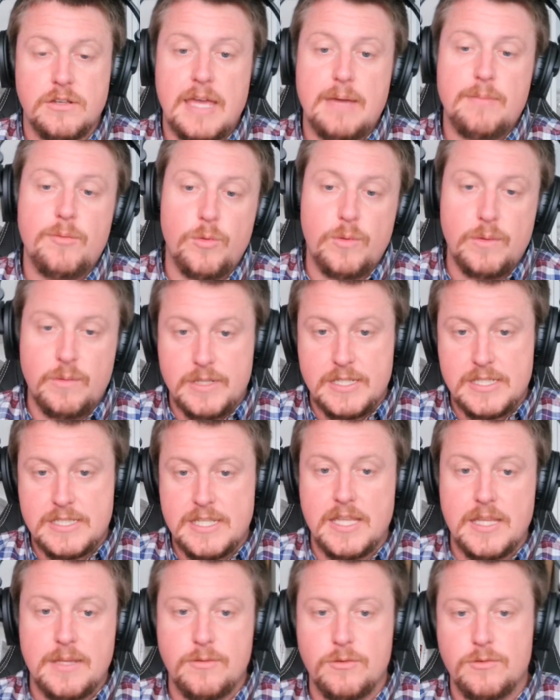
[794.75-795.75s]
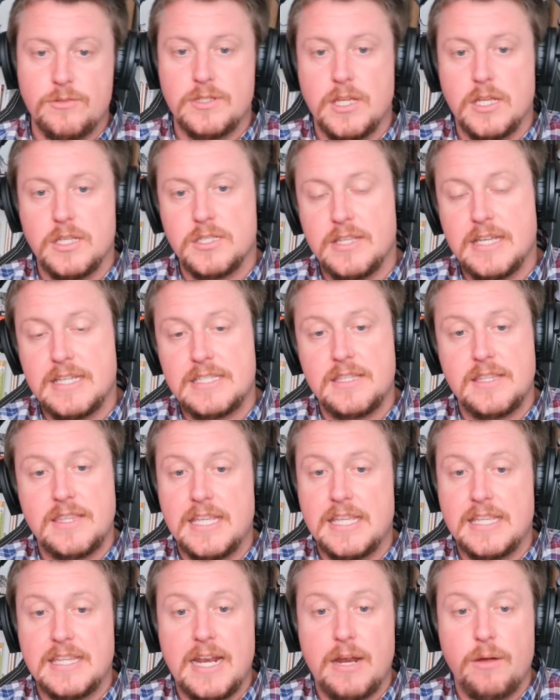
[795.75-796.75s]
Okay. But we want to sell them the results. So that's the
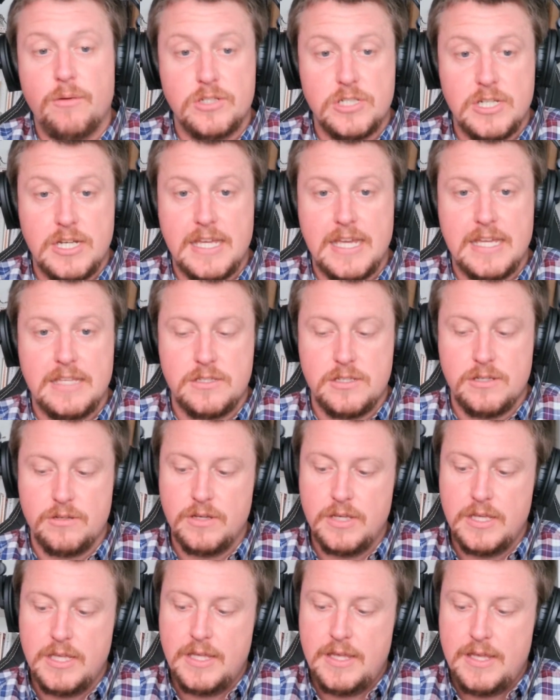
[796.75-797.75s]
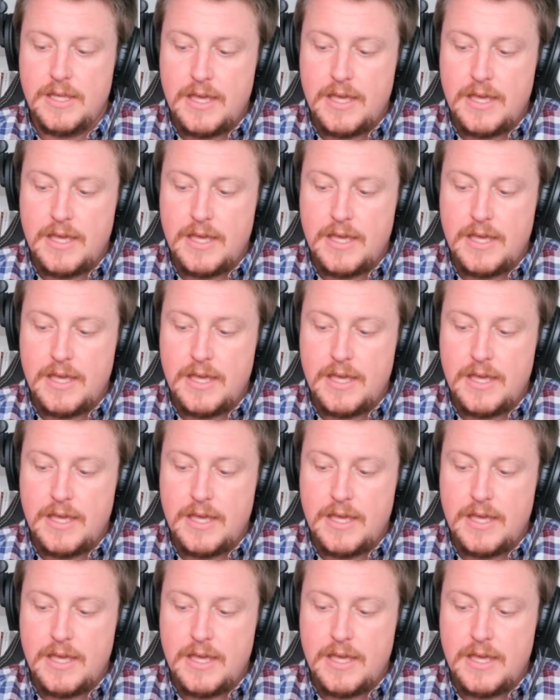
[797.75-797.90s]
thing that I want you to get to.